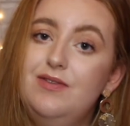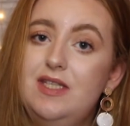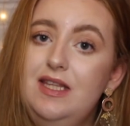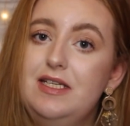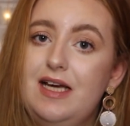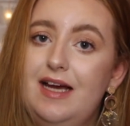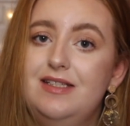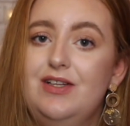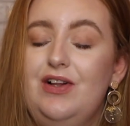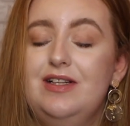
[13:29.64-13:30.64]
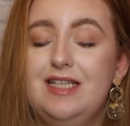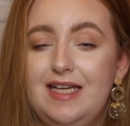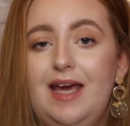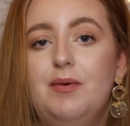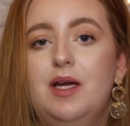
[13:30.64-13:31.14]
You've seen the title.
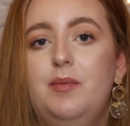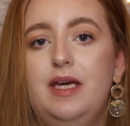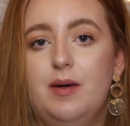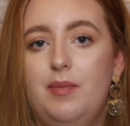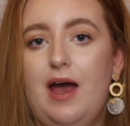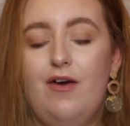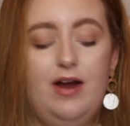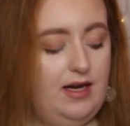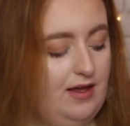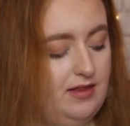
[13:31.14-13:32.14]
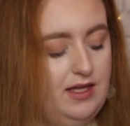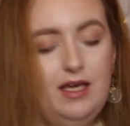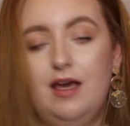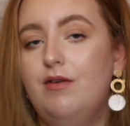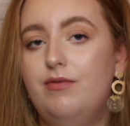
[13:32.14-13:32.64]
Today I'm gonna be comparing
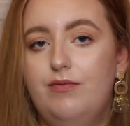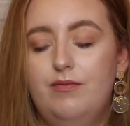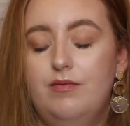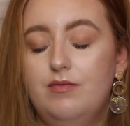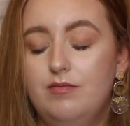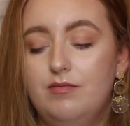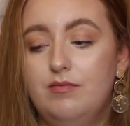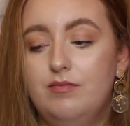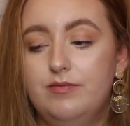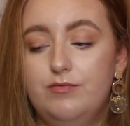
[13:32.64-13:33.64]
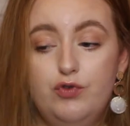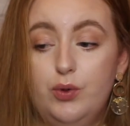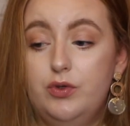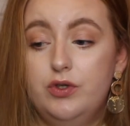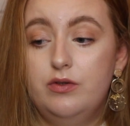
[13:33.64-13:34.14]
the...
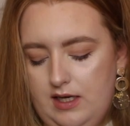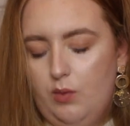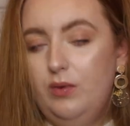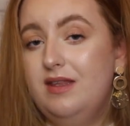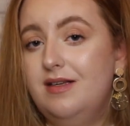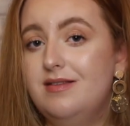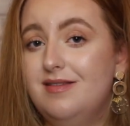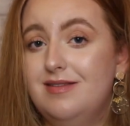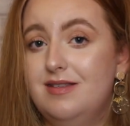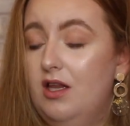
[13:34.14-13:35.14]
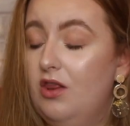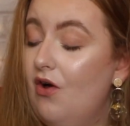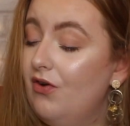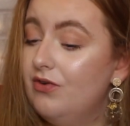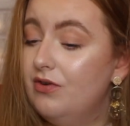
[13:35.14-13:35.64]
Rude. Now with this, it's a
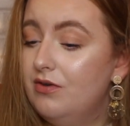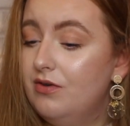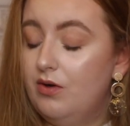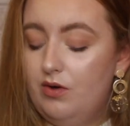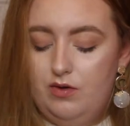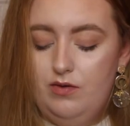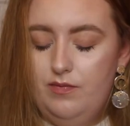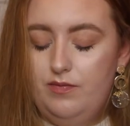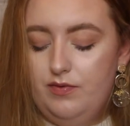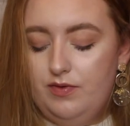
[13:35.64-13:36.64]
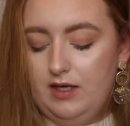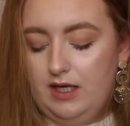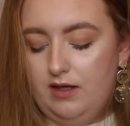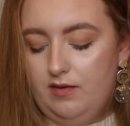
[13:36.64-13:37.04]
lot the,